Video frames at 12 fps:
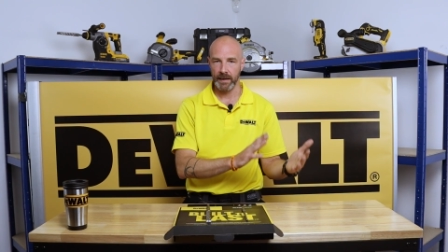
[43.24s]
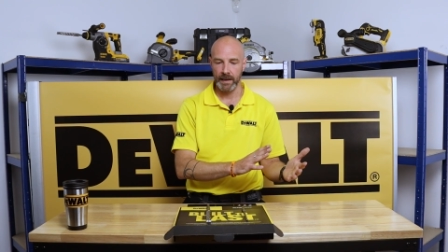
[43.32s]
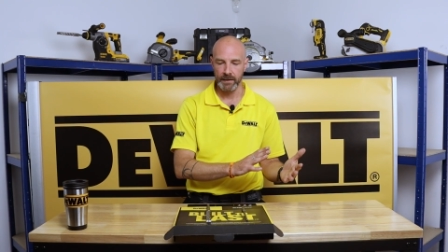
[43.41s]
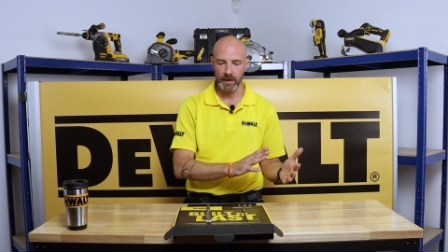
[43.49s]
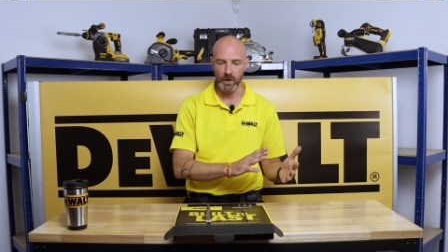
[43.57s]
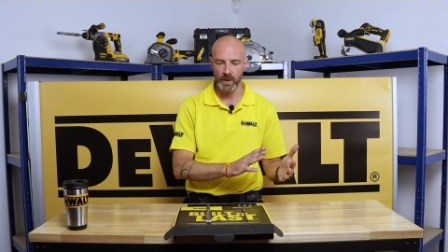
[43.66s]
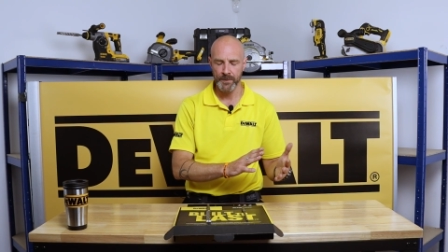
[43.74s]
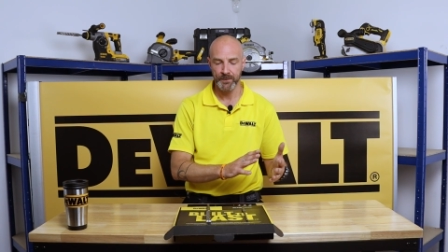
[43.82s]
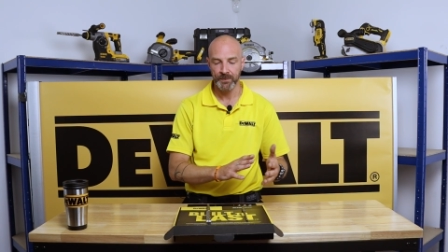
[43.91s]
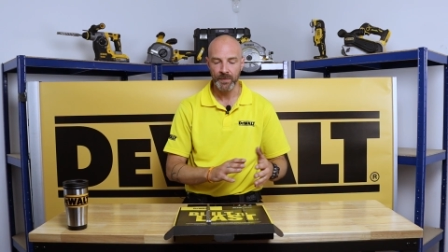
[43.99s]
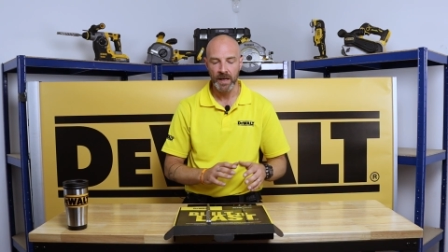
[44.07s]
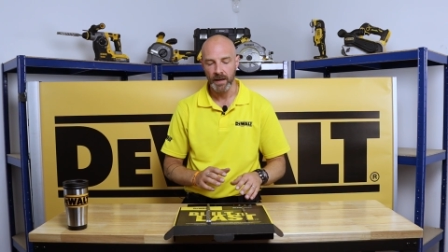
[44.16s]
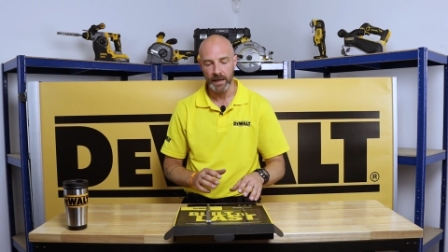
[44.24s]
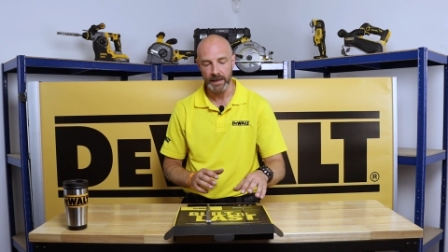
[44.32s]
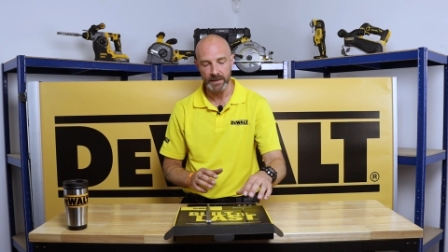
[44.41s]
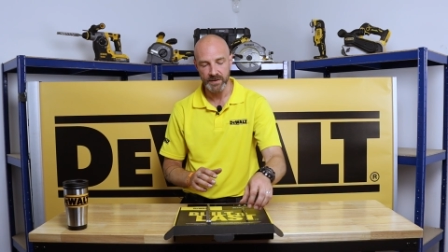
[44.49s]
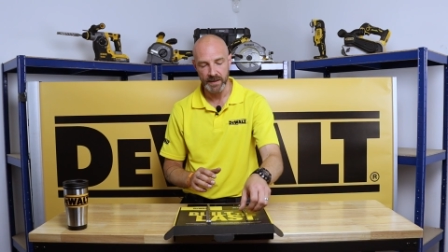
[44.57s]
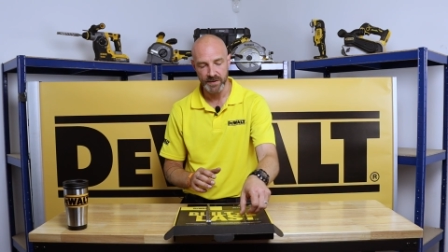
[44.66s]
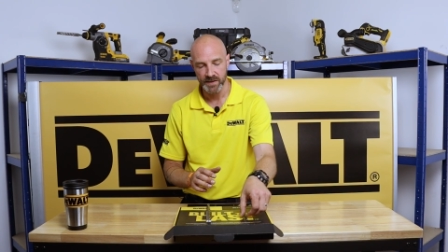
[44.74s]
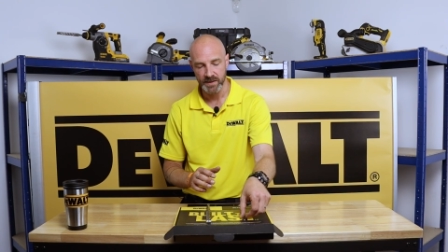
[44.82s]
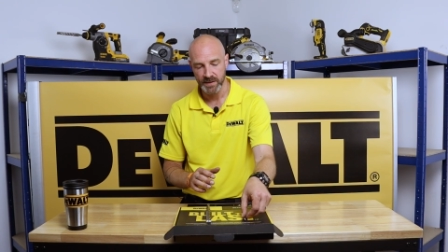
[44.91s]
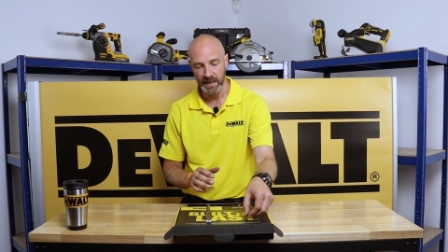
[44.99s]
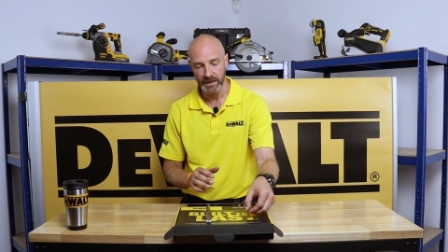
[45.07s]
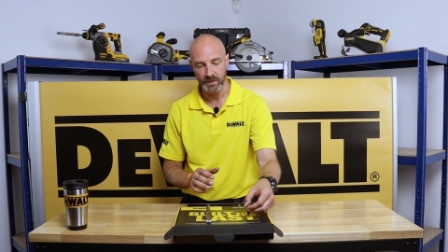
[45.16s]
and lower, it's a
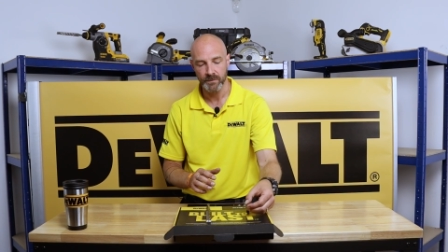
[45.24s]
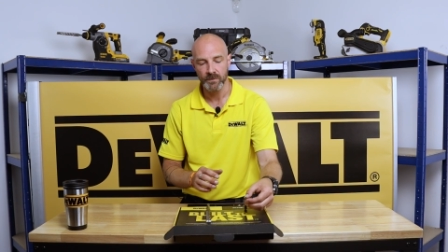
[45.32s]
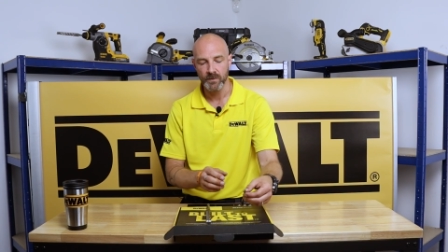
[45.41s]
standard